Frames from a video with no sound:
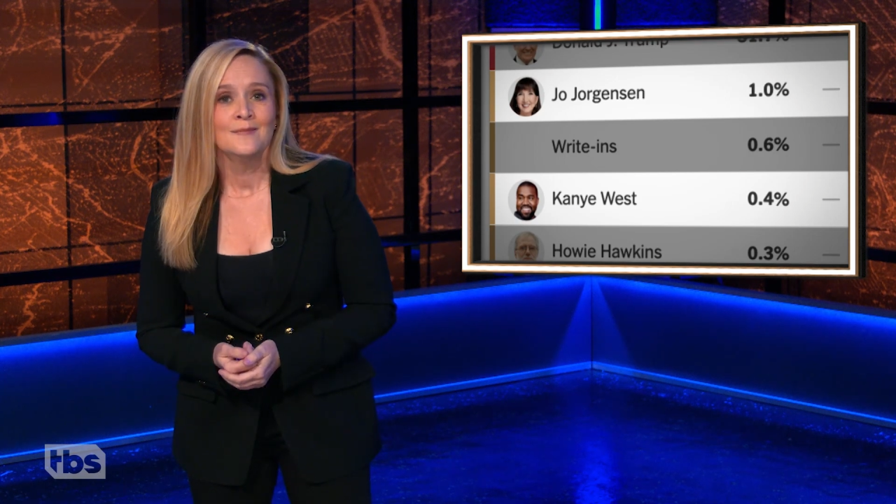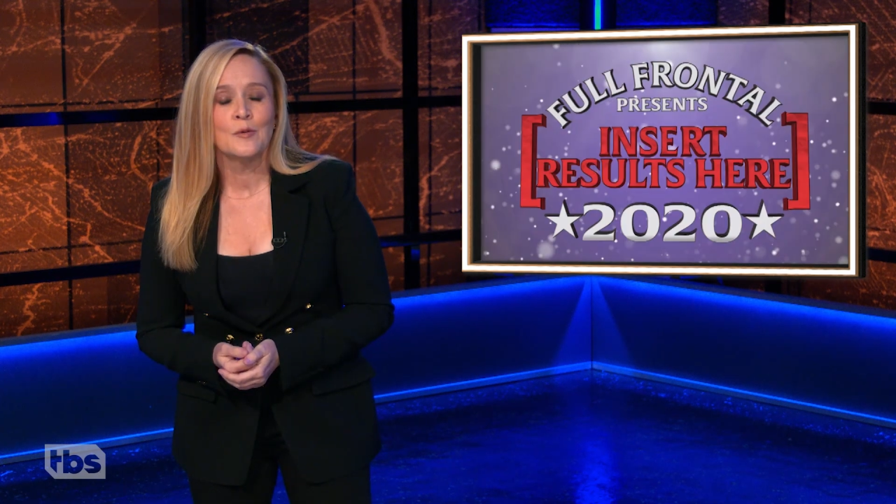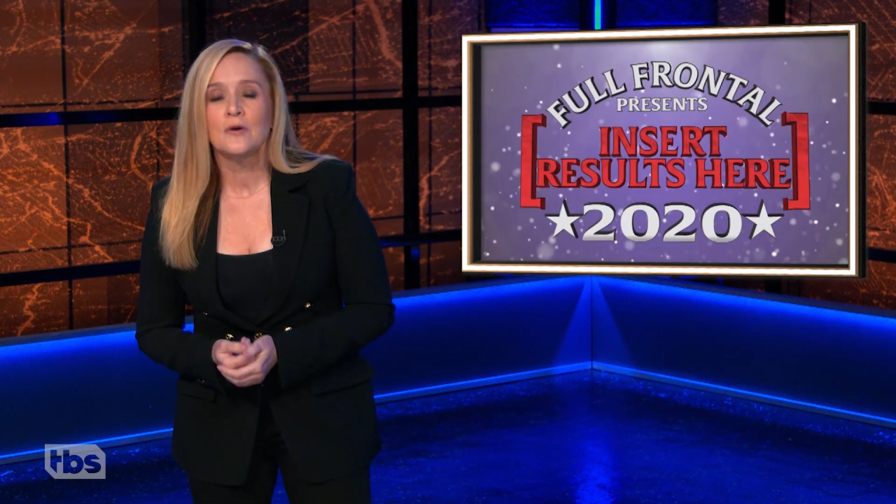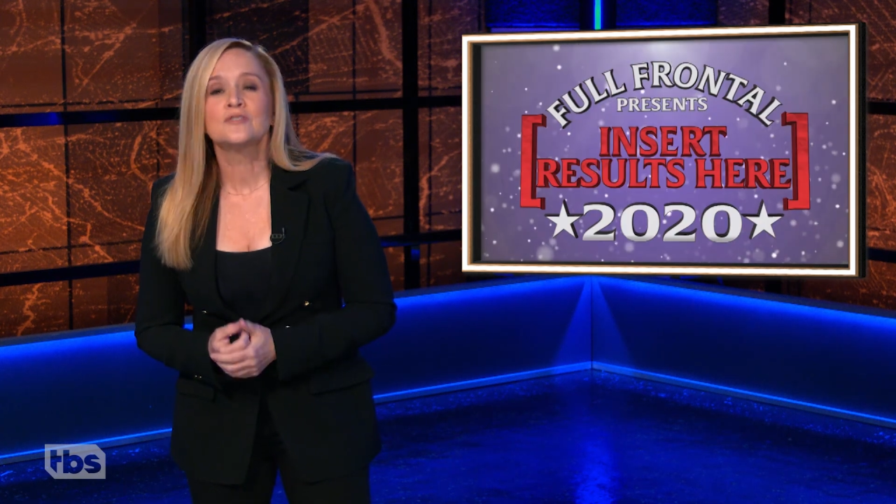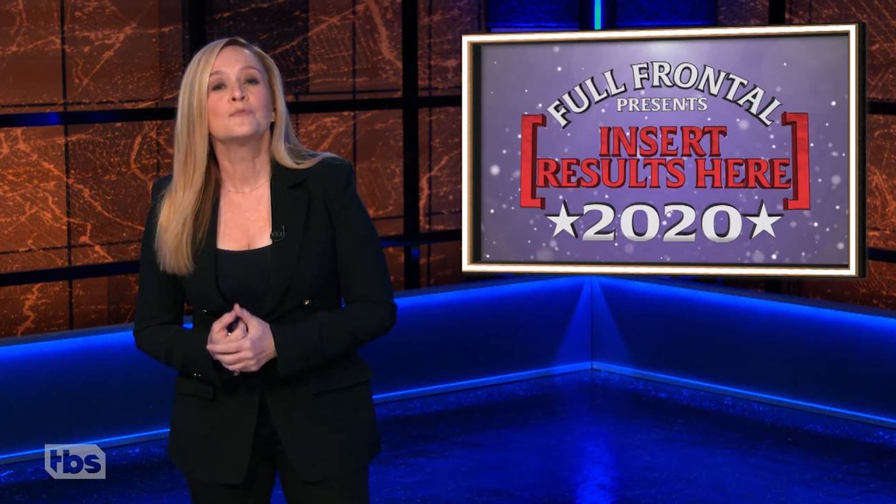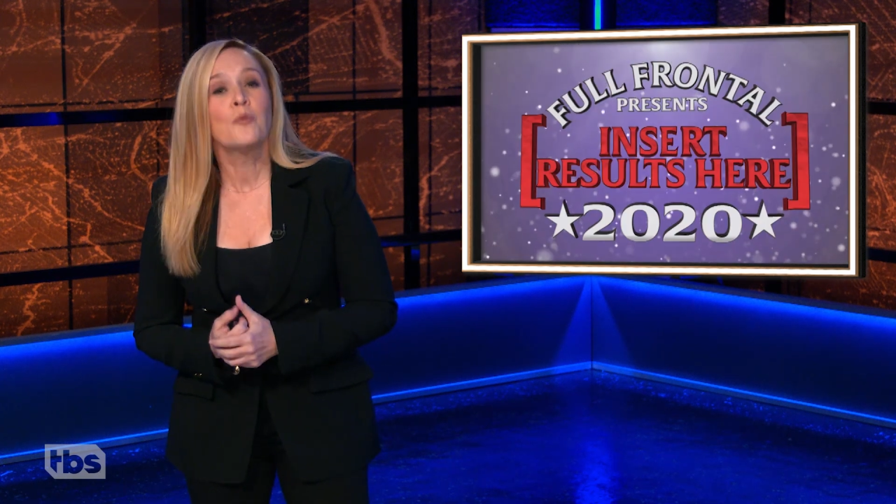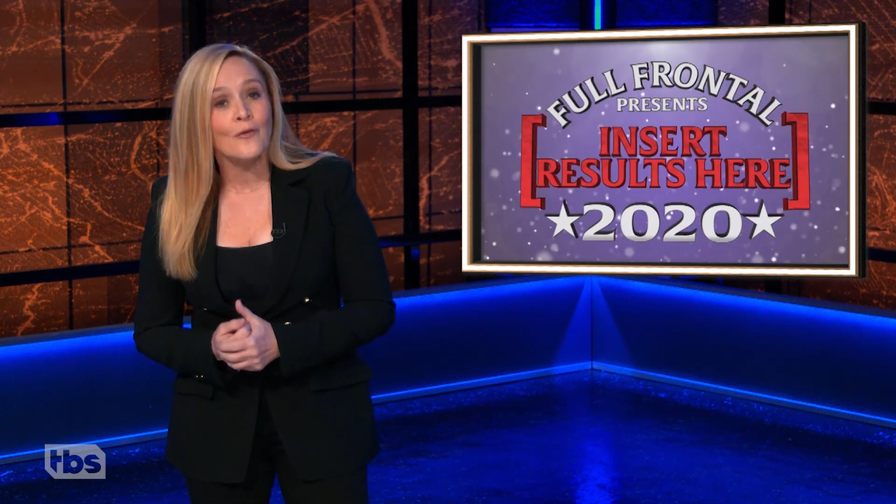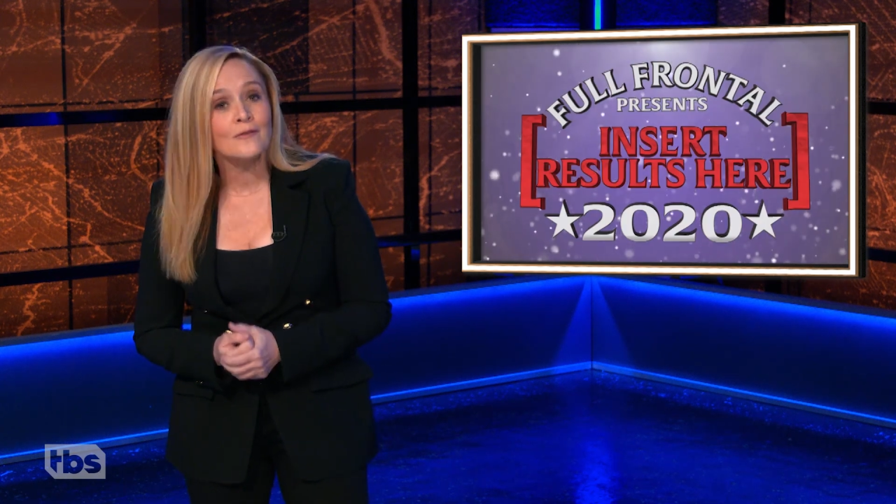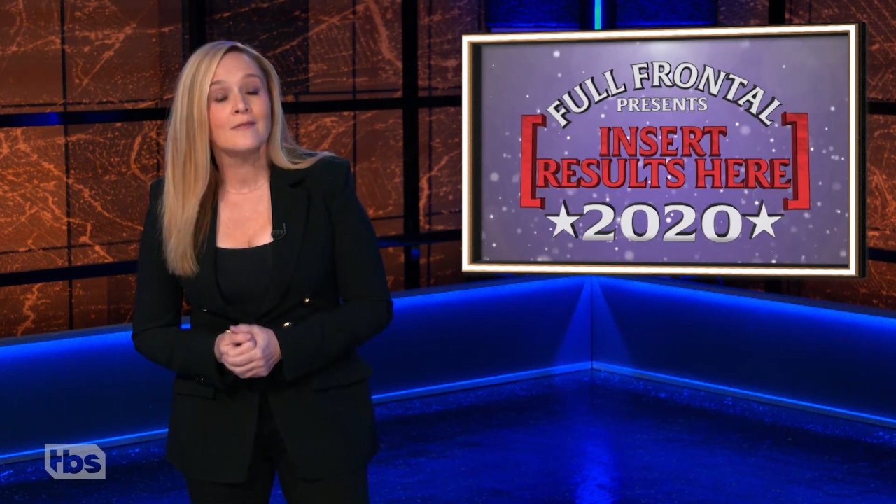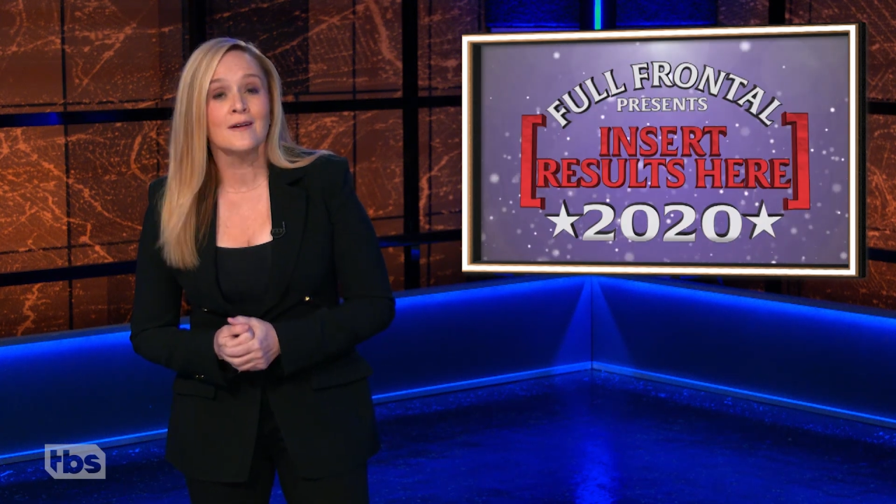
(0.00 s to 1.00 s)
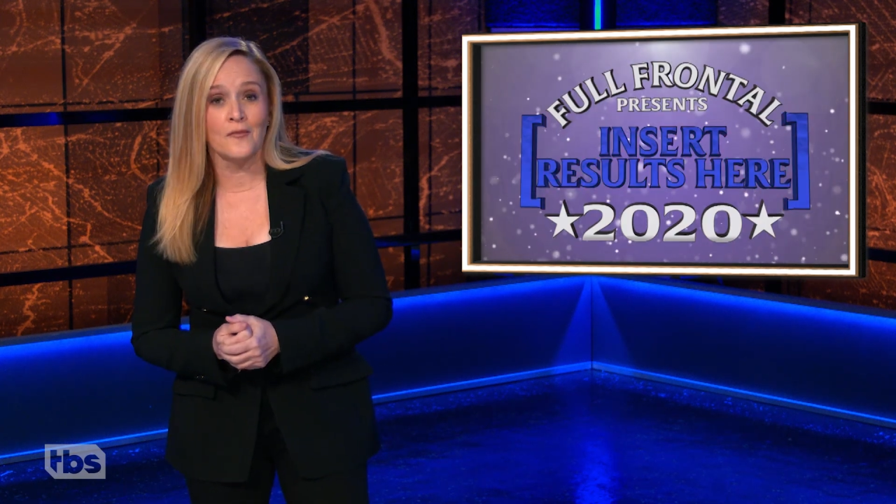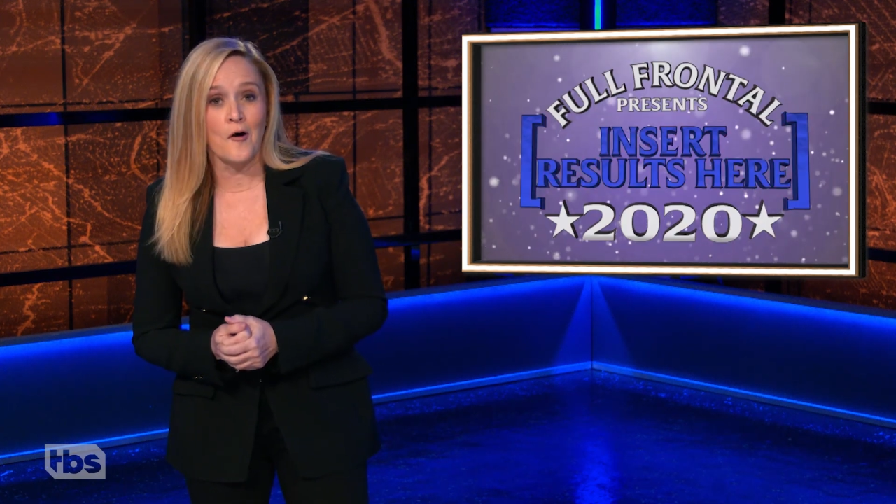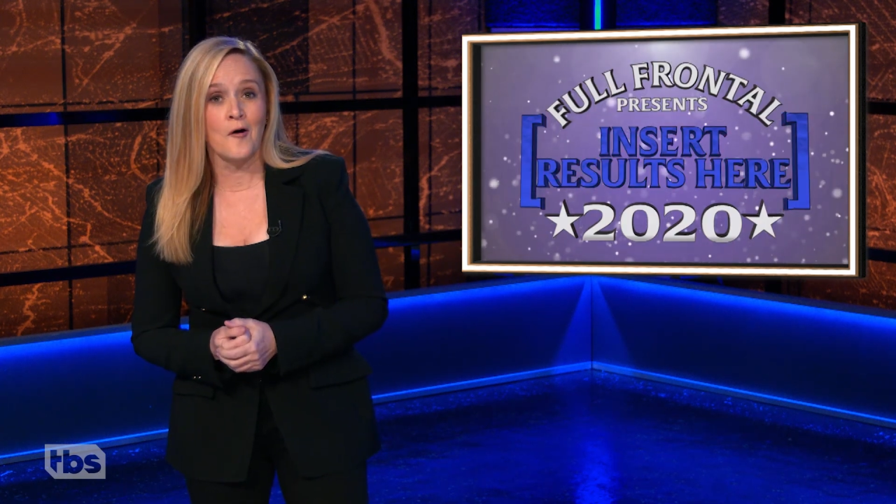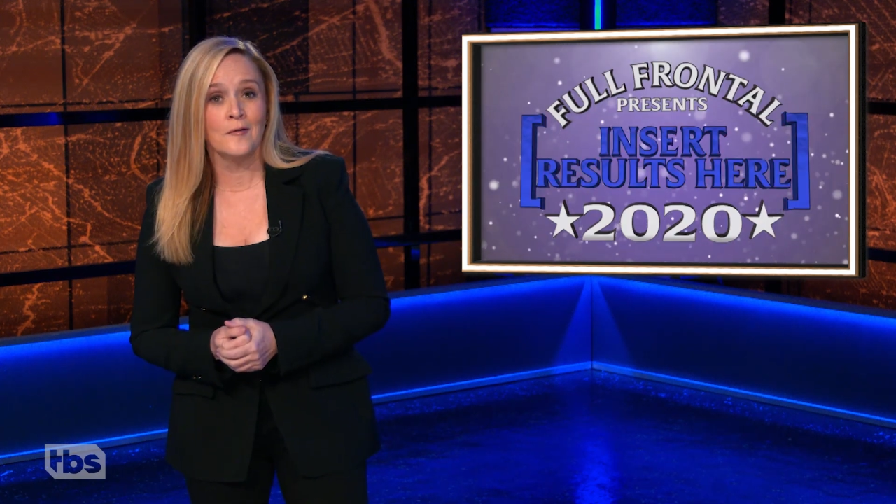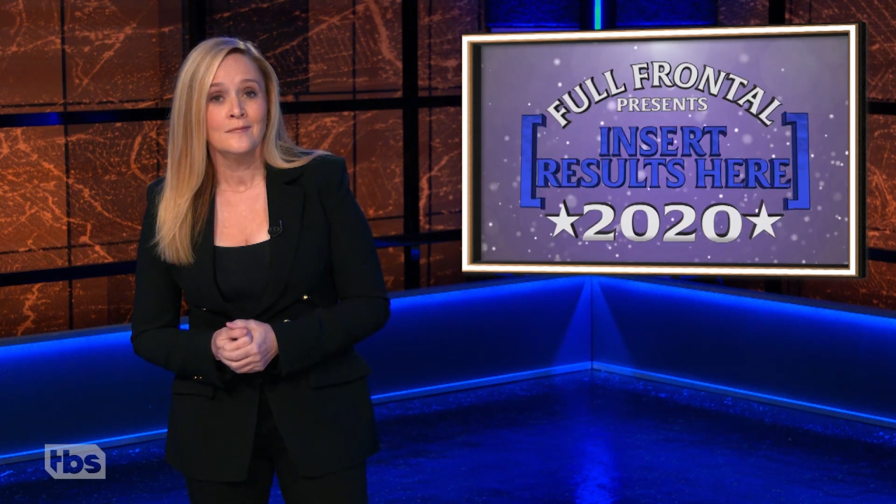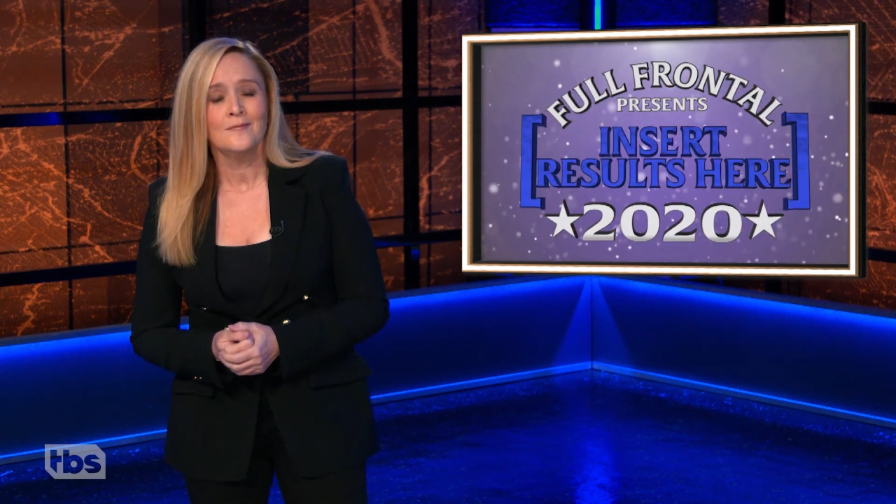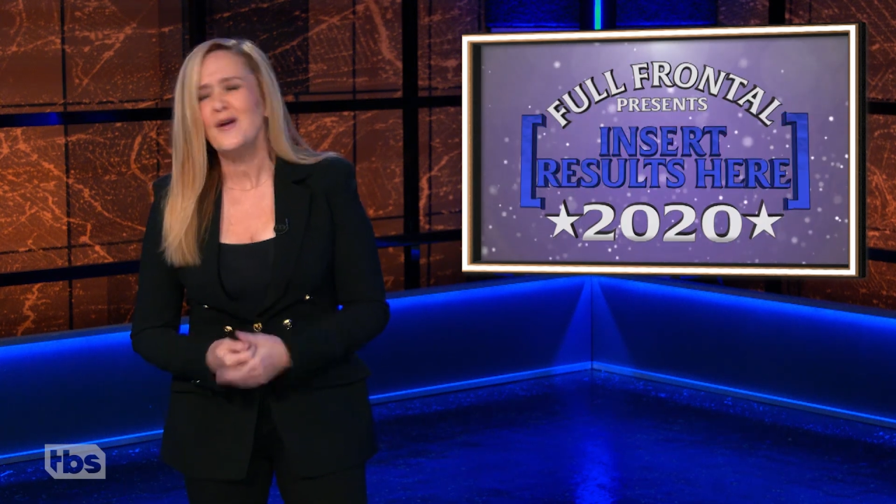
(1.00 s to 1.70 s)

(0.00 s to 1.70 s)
But most importantly of all,